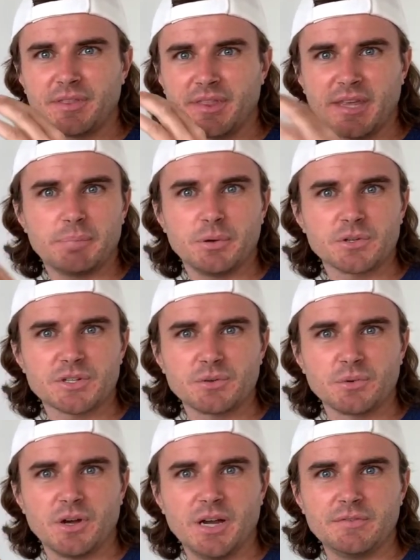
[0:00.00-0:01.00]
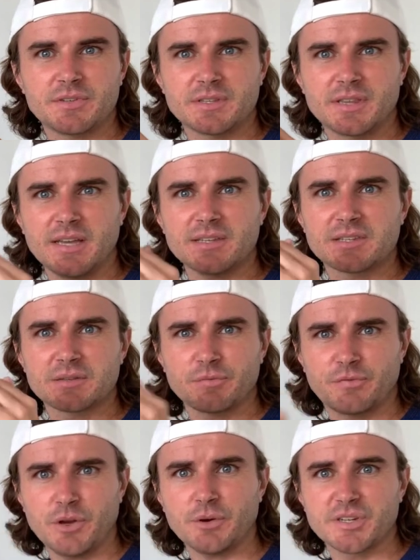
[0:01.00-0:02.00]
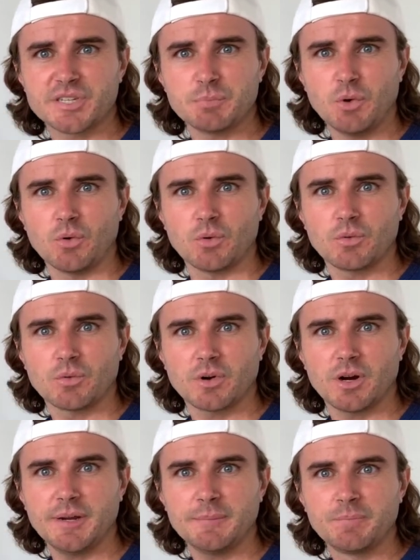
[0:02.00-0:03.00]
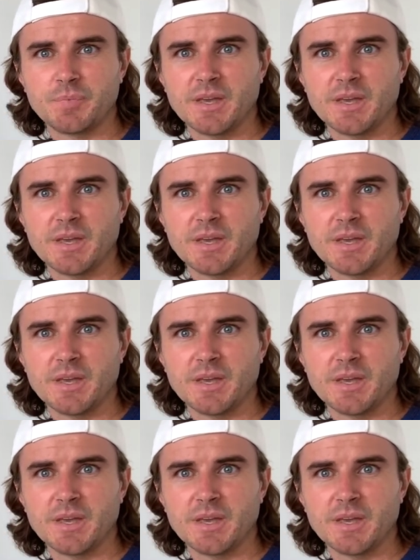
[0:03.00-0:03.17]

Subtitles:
their personal lives, that's very small, right?